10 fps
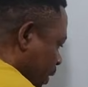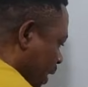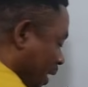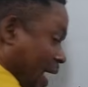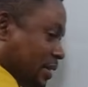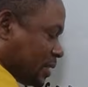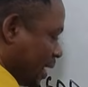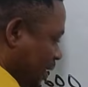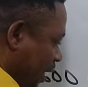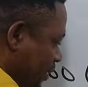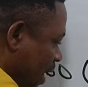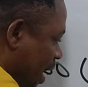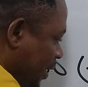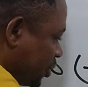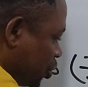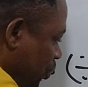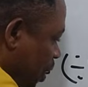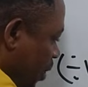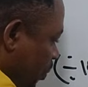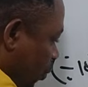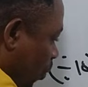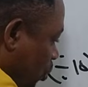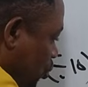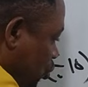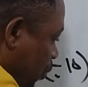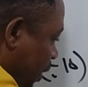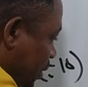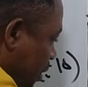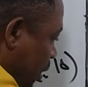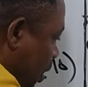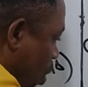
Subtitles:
Can I say that n should not be equal to 20,